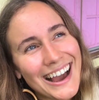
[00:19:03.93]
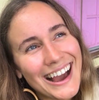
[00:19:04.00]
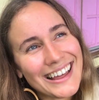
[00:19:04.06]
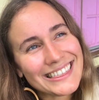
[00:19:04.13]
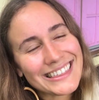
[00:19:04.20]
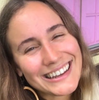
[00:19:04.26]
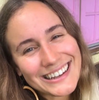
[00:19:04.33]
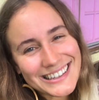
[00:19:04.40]

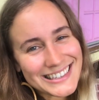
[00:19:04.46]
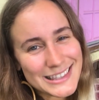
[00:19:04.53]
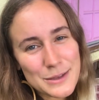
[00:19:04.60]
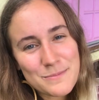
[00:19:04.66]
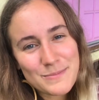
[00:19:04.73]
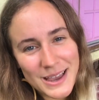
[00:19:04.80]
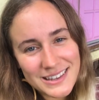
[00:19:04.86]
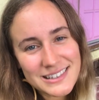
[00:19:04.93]
I think it's
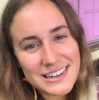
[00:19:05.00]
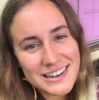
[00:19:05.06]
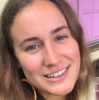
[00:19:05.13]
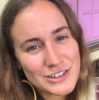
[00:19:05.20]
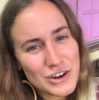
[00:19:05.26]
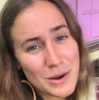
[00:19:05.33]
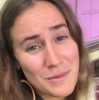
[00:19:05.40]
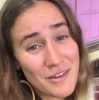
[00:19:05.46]
the best
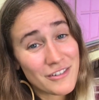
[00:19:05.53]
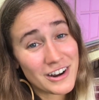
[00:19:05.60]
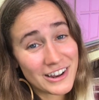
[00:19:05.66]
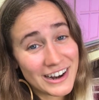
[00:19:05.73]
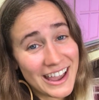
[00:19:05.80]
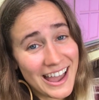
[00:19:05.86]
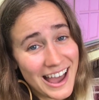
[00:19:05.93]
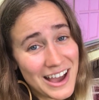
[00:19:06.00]
Easter I'm ever
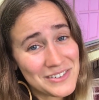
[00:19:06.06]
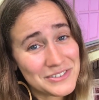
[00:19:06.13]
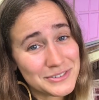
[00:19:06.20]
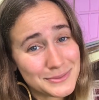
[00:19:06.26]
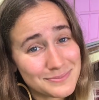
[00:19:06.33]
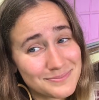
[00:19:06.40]
gonna have.